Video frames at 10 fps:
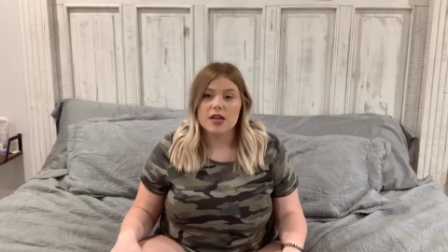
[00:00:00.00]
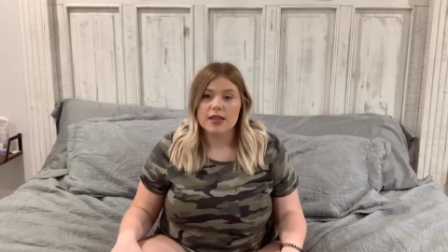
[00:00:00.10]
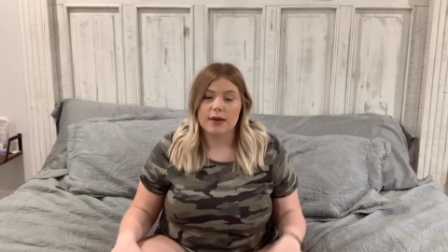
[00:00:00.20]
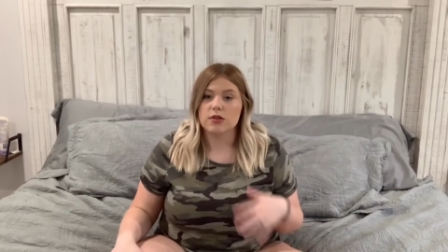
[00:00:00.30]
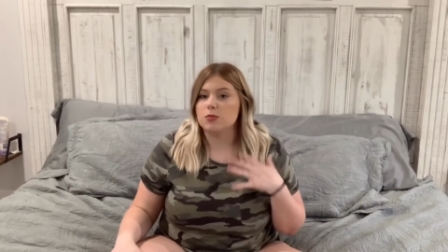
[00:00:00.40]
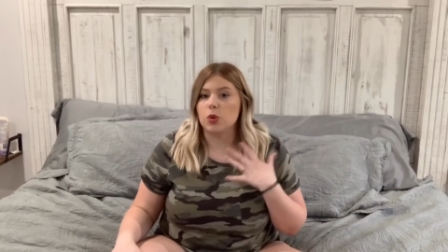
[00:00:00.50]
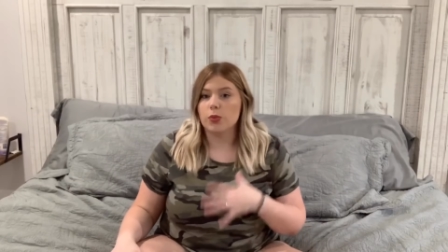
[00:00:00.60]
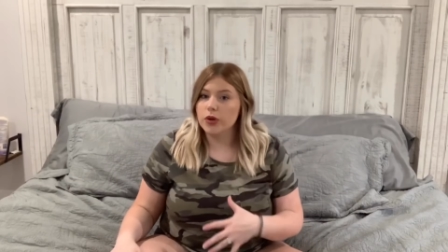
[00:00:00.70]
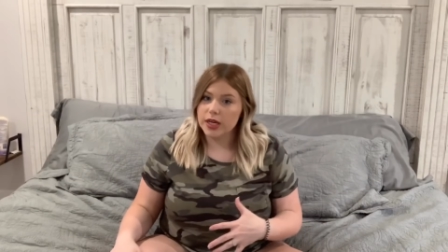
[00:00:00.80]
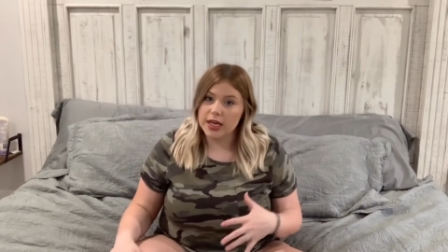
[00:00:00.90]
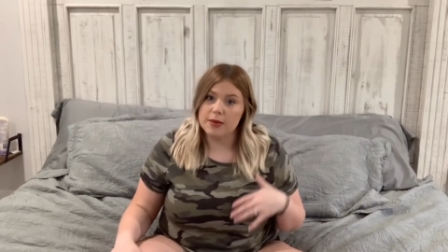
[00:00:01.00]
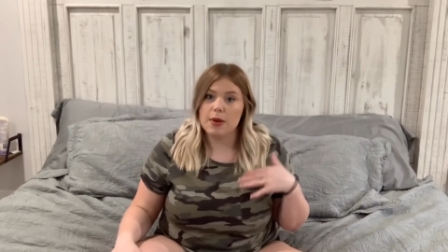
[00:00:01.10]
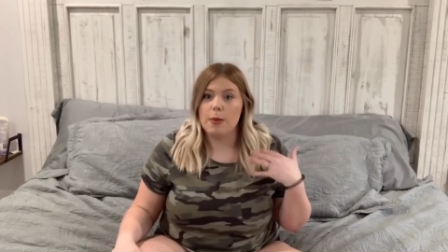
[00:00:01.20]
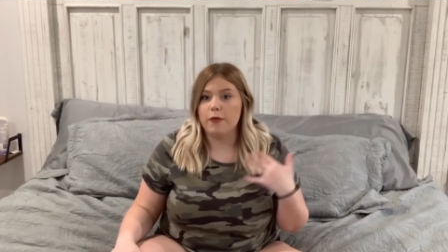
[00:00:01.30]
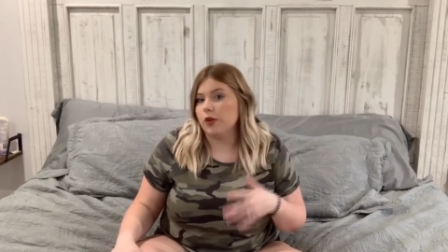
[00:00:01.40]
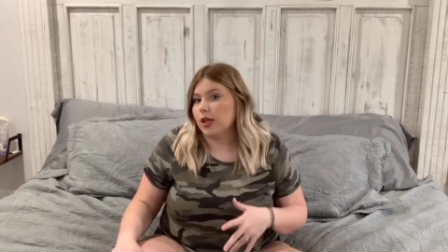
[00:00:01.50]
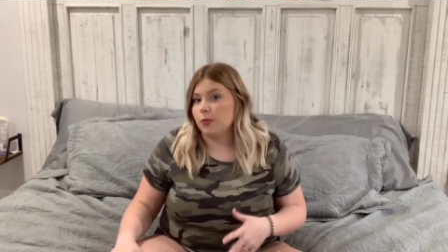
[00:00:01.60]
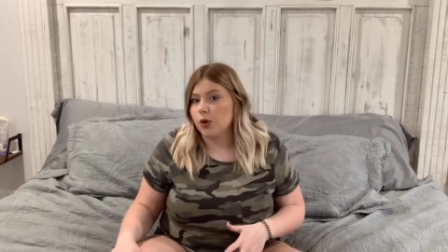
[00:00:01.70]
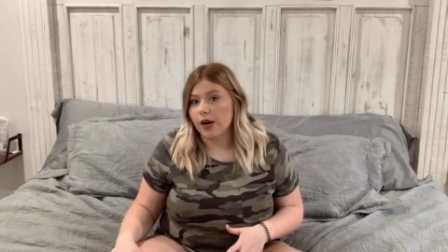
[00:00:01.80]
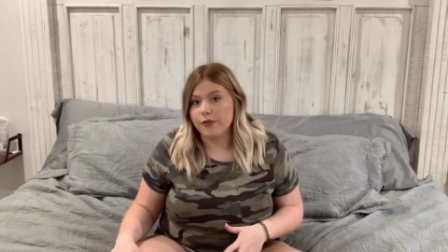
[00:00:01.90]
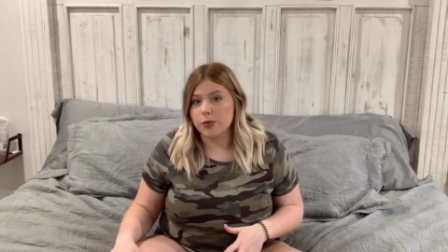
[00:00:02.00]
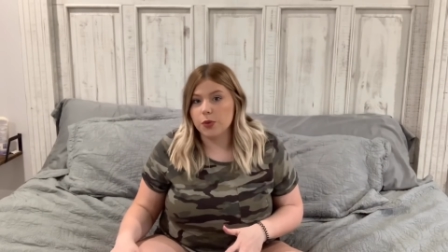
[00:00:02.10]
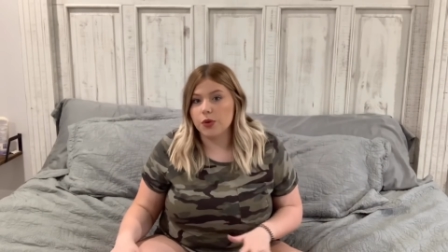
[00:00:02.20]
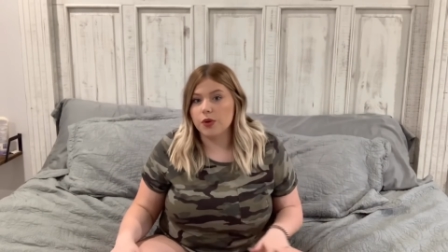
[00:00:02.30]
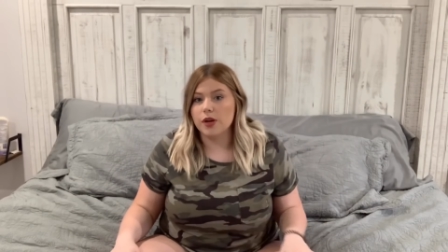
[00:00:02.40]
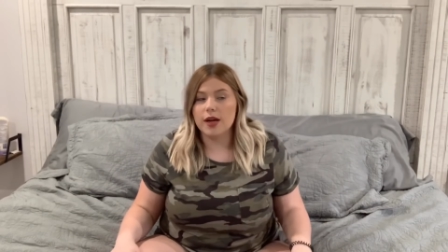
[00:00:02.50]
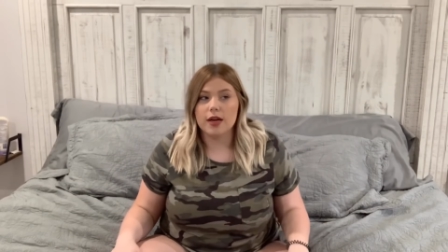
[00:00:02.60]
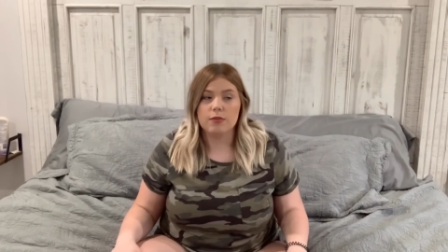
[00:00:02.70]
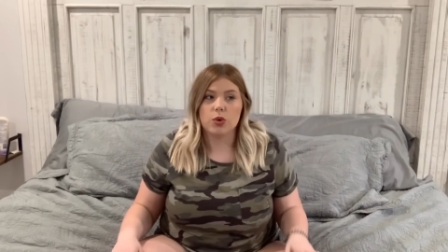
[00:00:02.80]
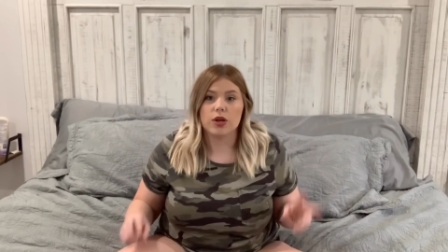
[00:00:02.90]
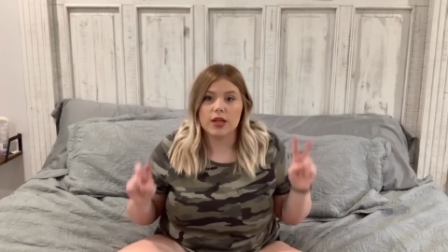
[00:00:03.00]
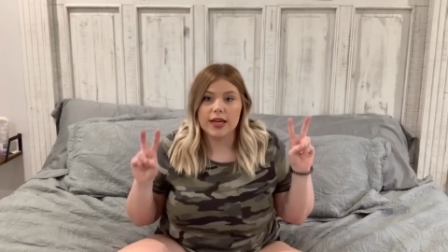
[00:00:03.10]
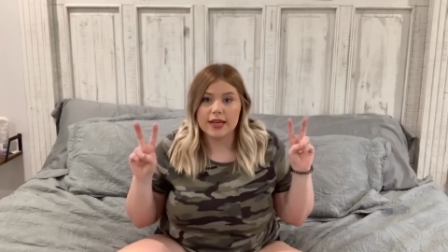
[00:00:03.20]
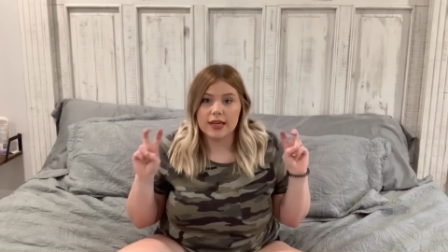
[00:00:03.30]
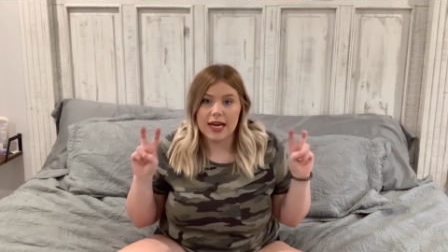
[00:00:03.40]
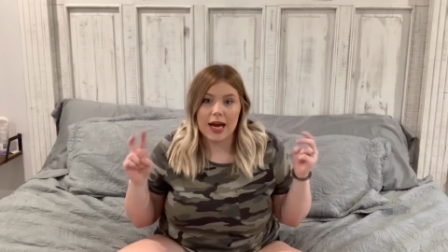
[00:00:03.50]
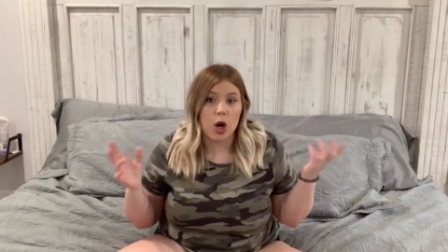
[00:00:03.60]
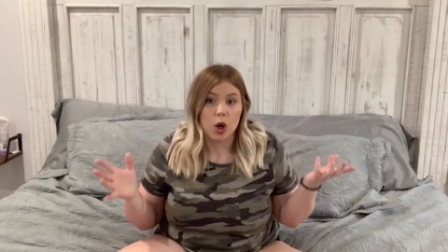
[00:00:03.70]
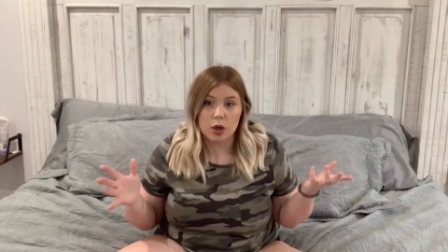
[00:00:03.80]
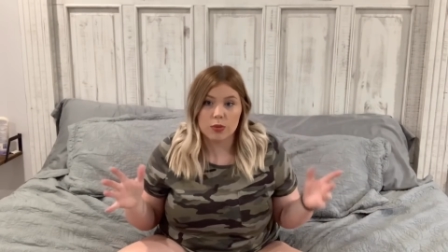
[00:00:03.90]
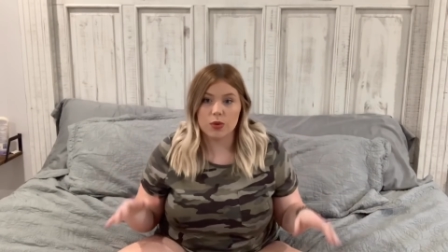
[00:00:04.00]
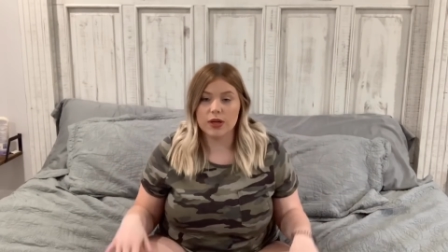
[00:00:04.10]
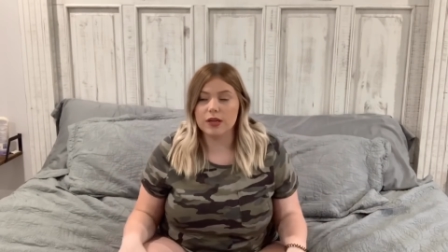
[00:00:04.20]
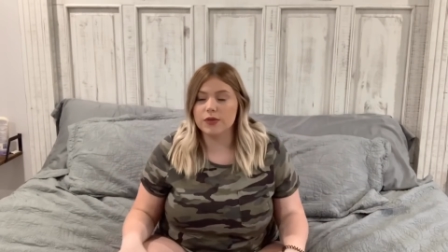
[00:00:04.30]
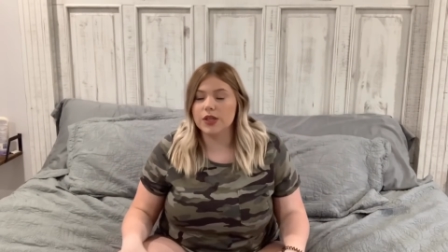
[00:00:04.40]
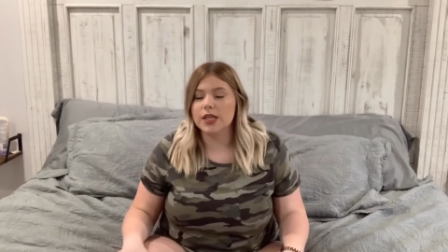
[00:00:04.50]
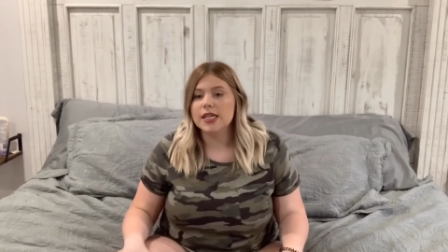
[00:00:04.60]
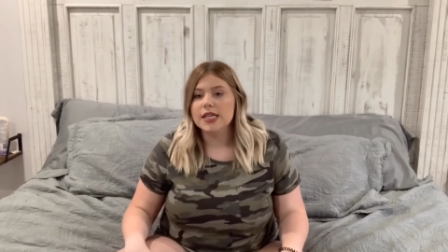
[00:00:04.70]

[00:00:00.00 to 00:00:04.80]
that was more pretty and made me feel like more comfortable, um, more like at home or whatever.